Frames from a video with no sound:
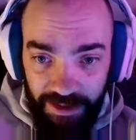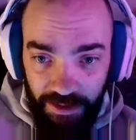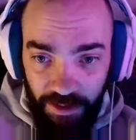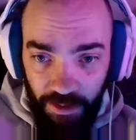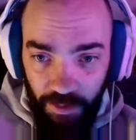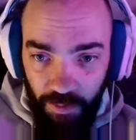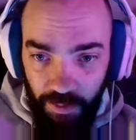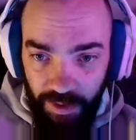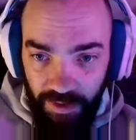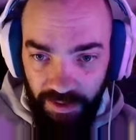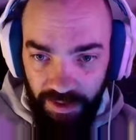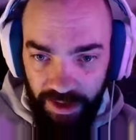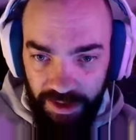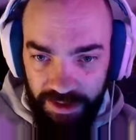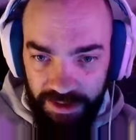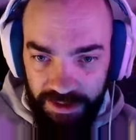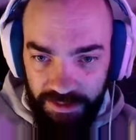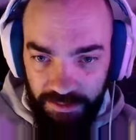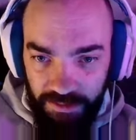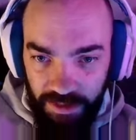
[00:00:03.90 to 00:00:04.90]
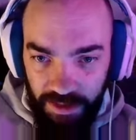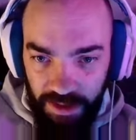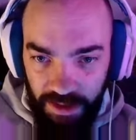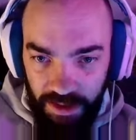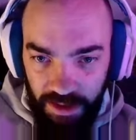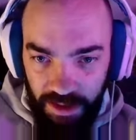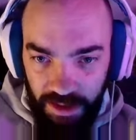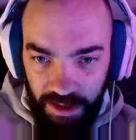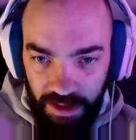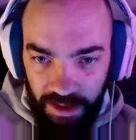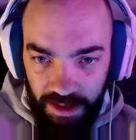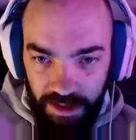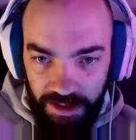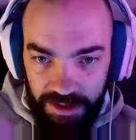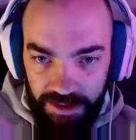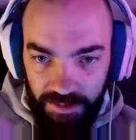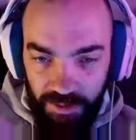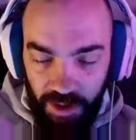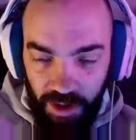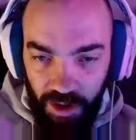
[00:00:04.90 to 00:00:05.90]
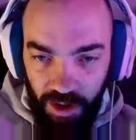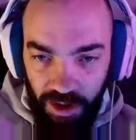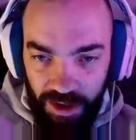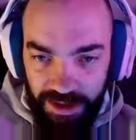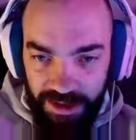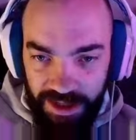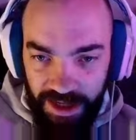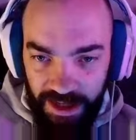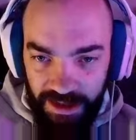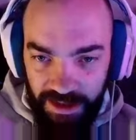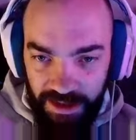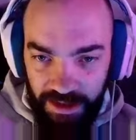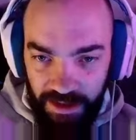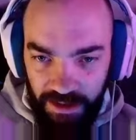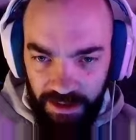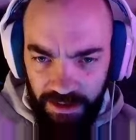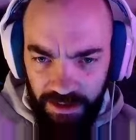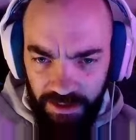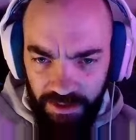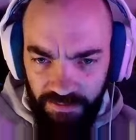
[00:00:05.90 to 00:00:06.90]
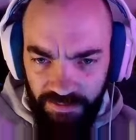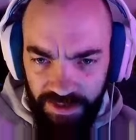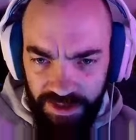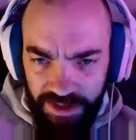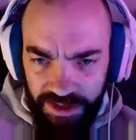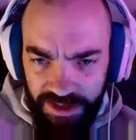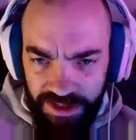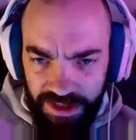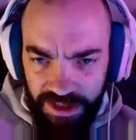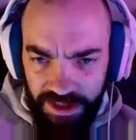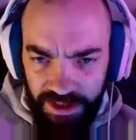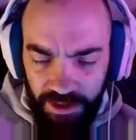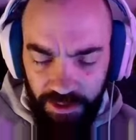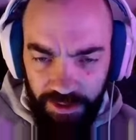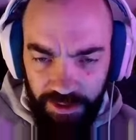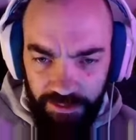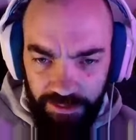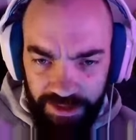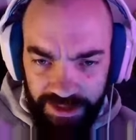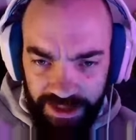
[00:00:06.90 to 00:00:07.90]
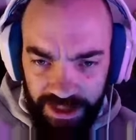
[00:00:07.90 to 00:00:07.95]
Oh, and then some some contact there. I don't know if he just didn't know he was